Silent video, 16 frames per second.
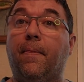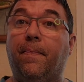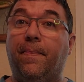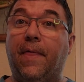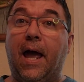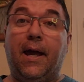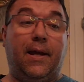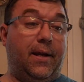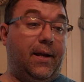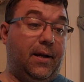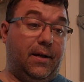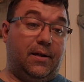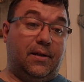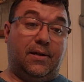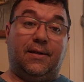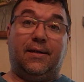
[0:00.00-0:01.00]
that
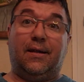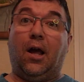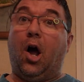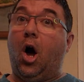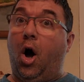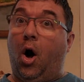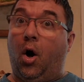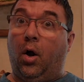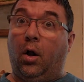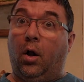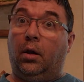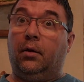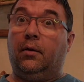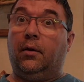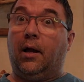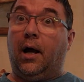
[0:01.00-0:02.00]
is
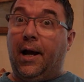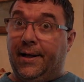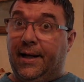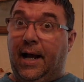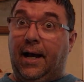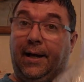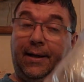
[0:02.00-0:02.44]
all I got.